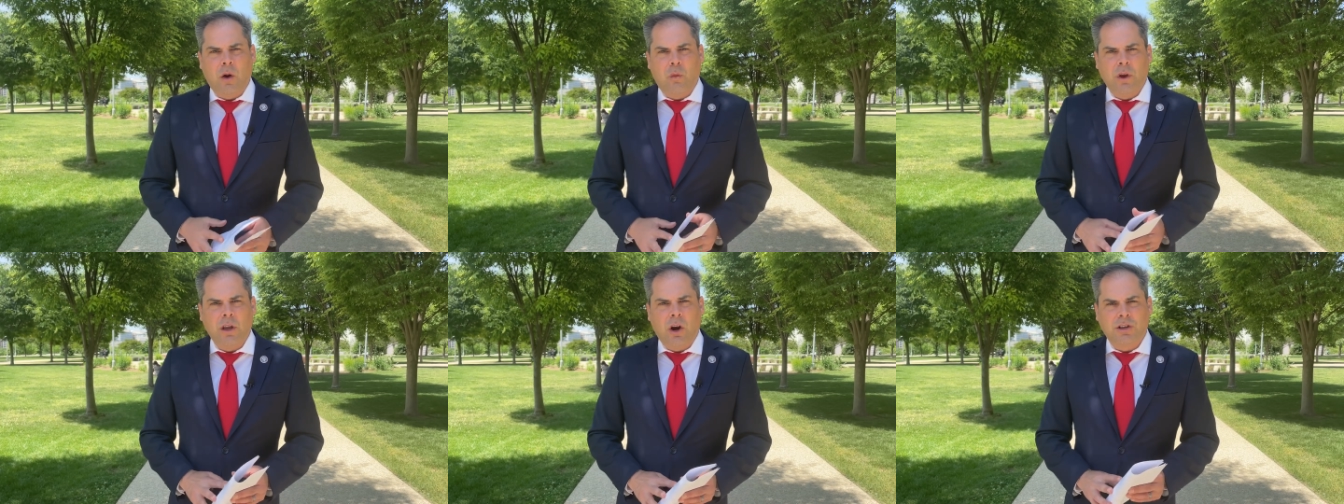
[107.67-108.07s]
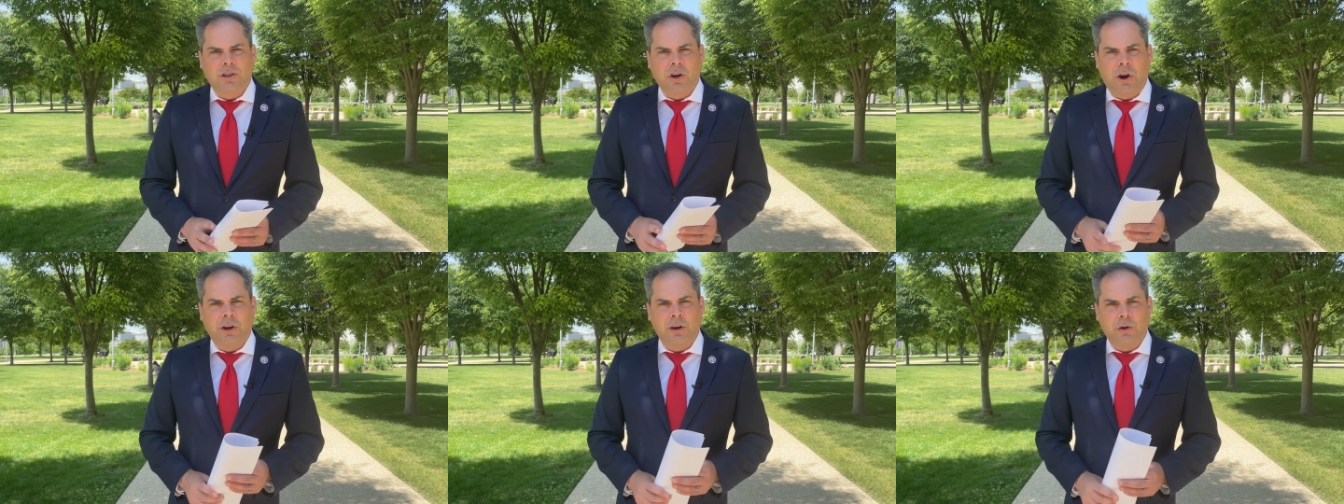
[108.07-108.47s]
we are
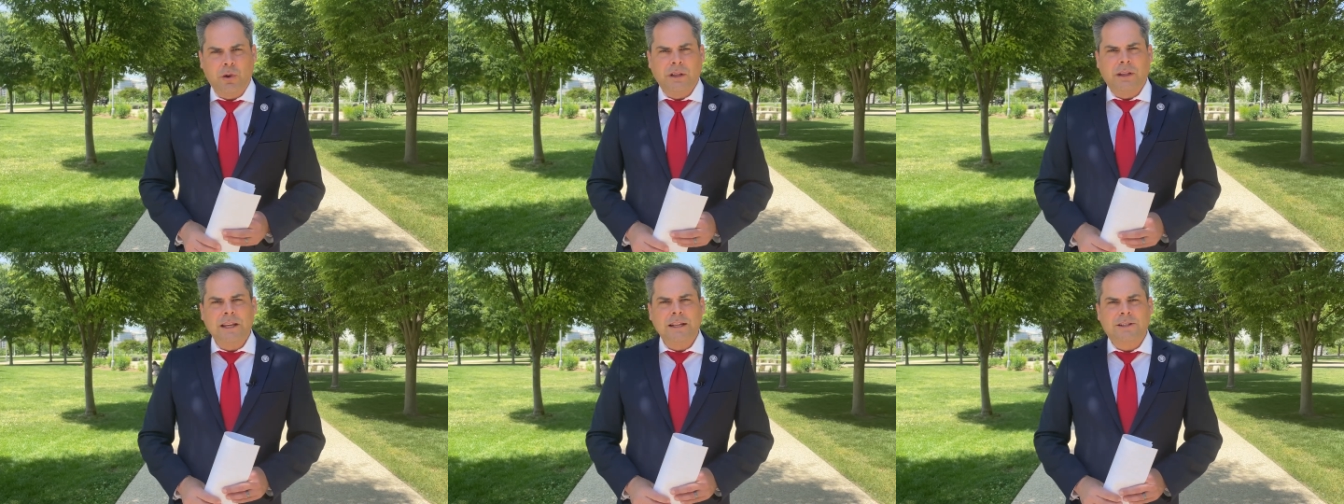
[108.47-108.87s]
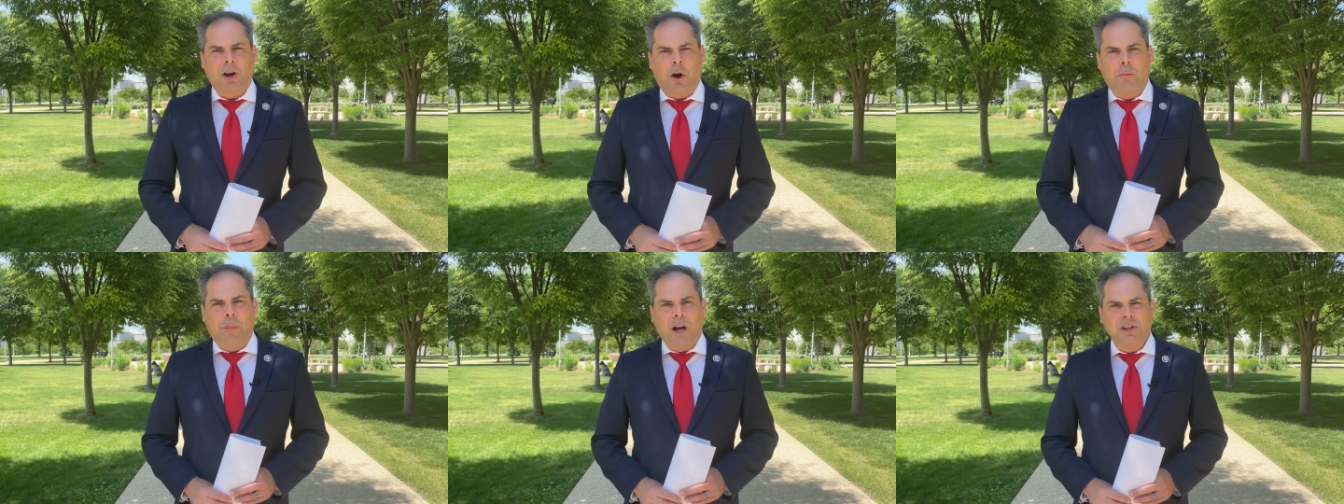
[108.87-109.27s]
starting to release
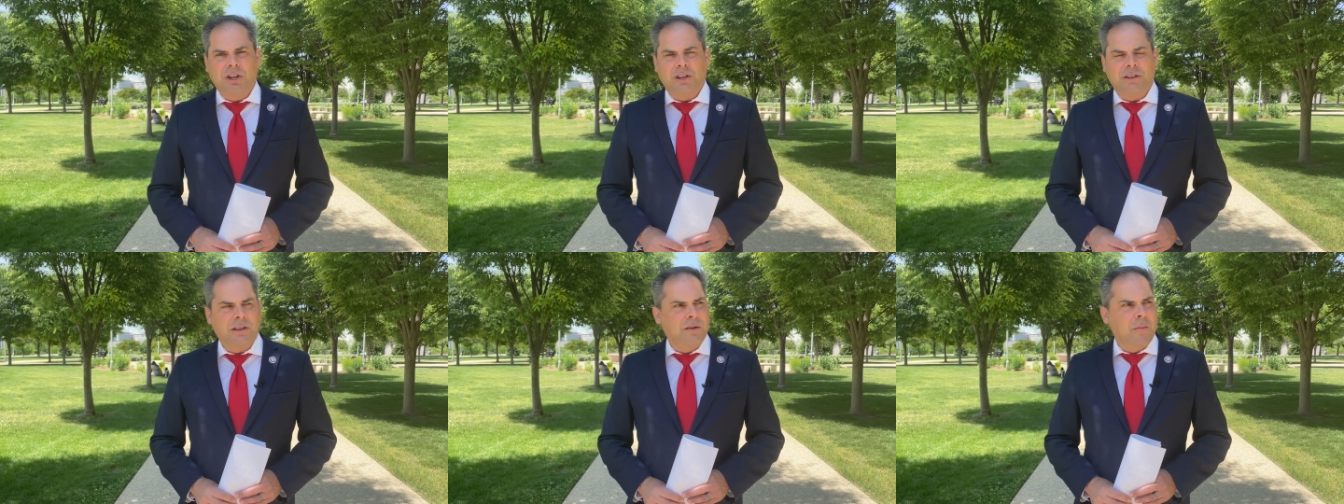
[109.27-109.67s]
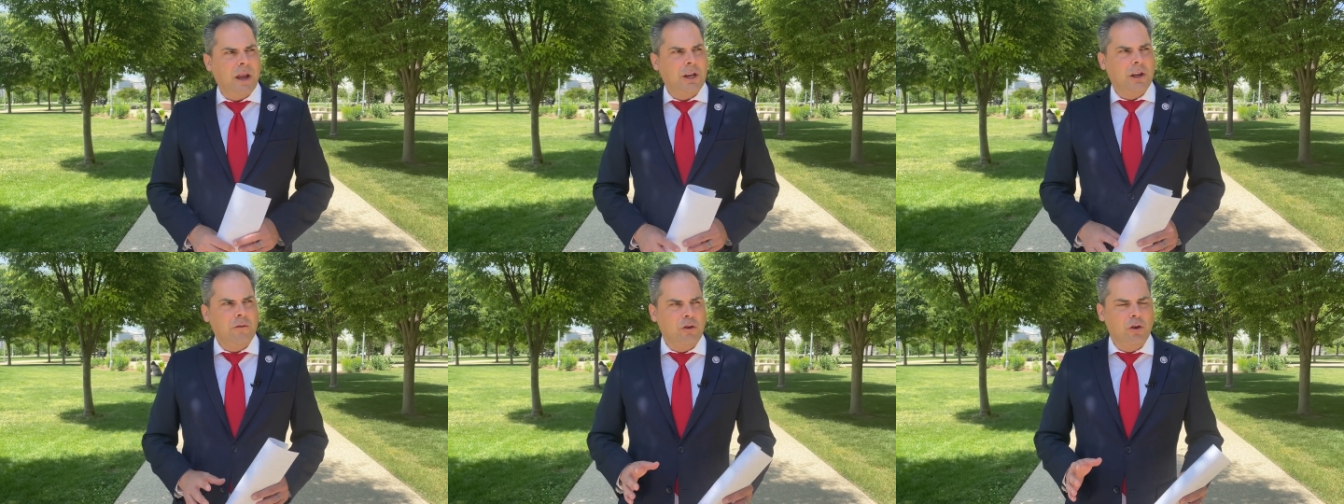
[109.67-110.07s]
our budgets, and
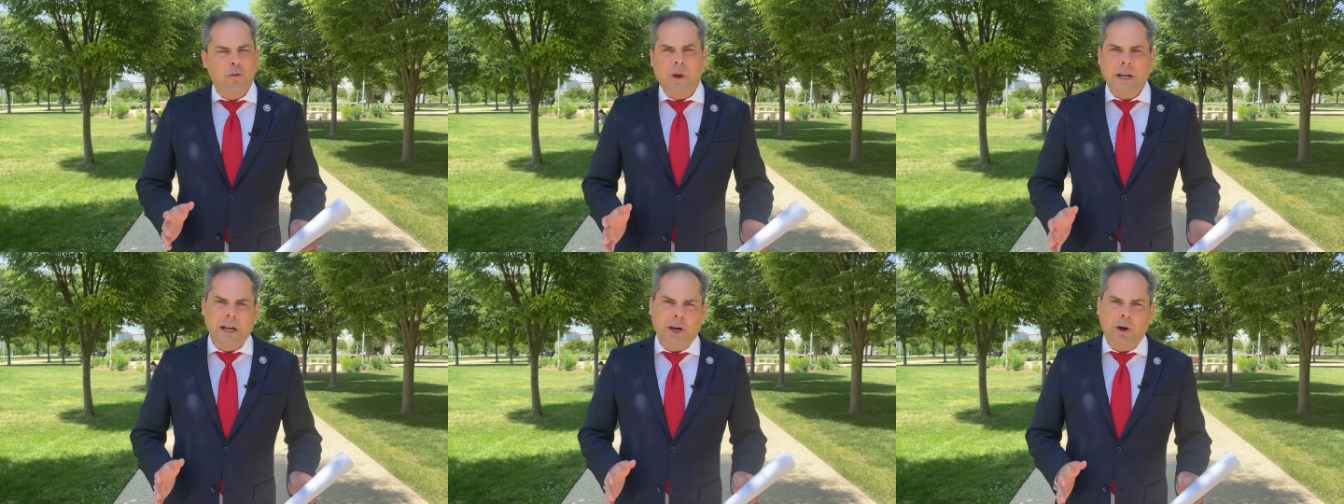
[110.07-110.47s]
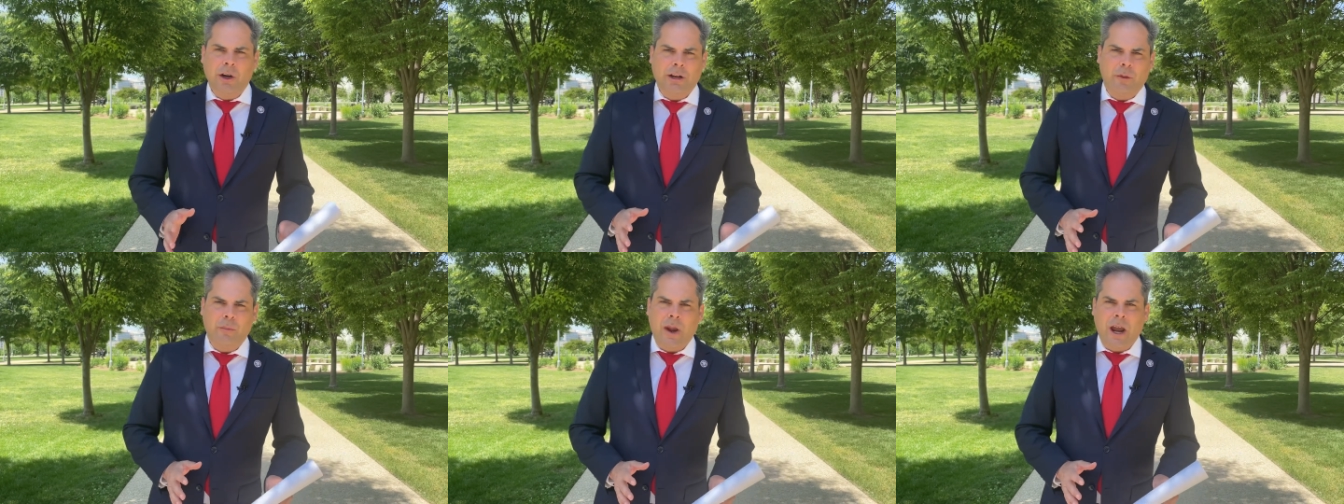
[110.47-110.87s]
many of you have been
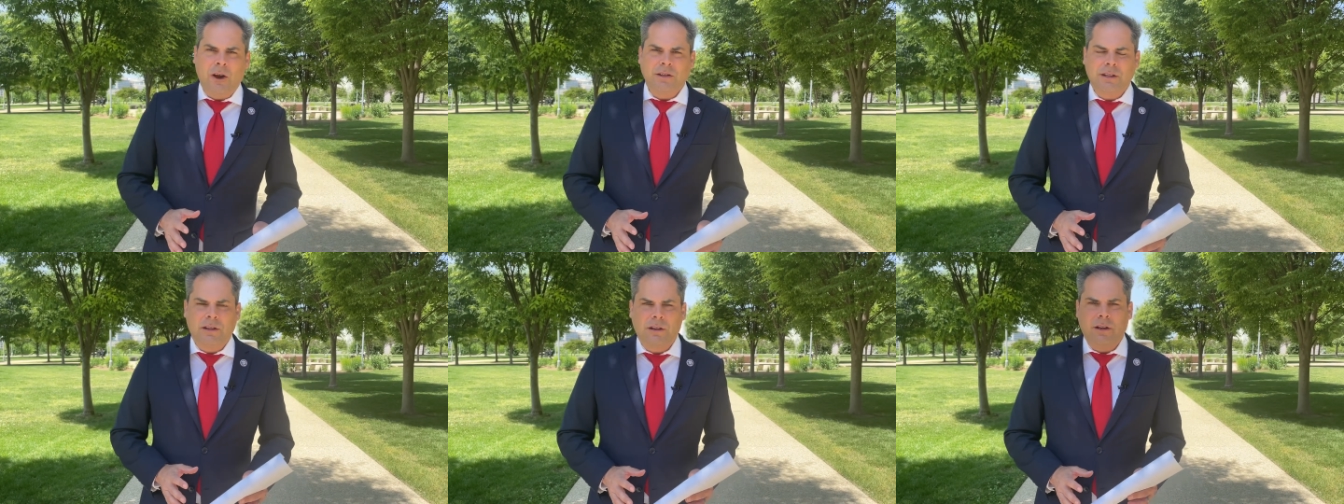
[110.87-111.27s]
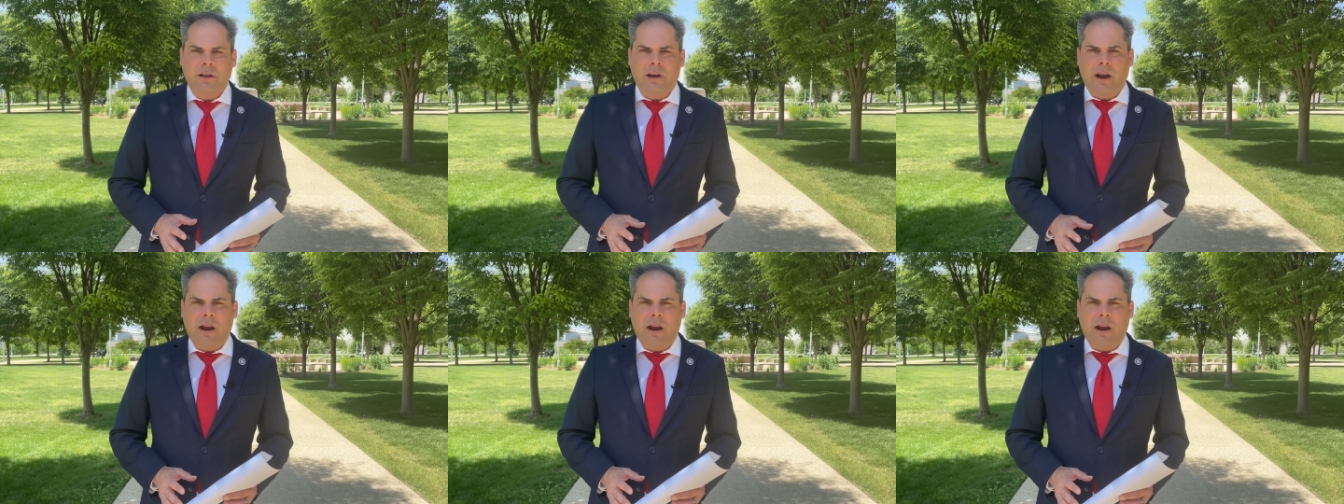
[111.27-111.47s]
hearing about uh,